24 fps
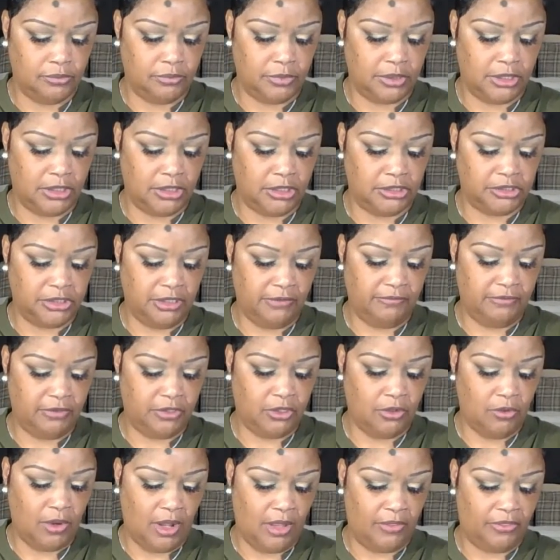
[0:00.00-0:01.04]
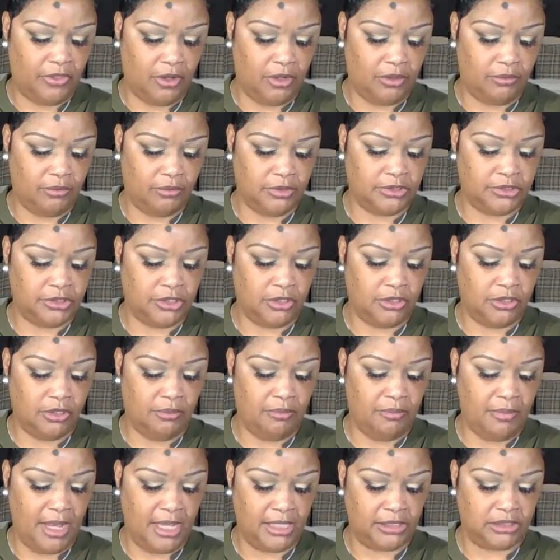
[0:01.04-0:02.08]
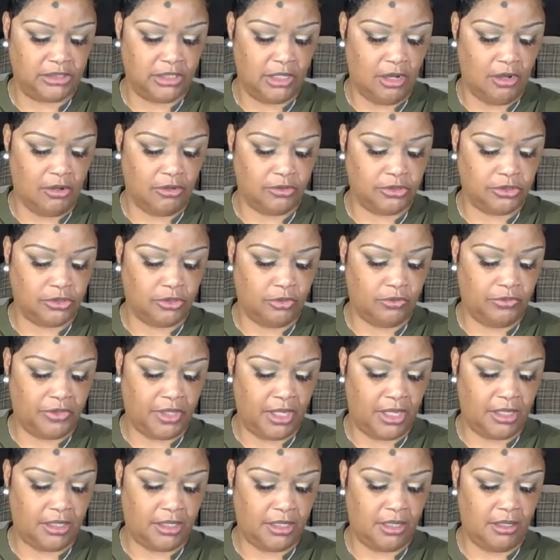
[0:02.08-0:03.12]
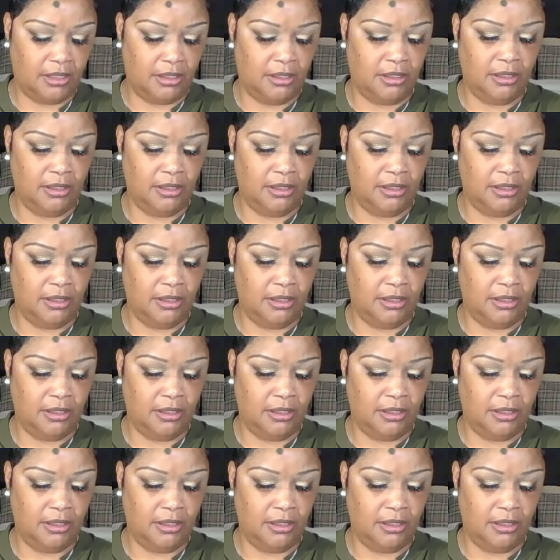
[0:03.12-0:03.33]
because even though I thought it was a good match, I also think,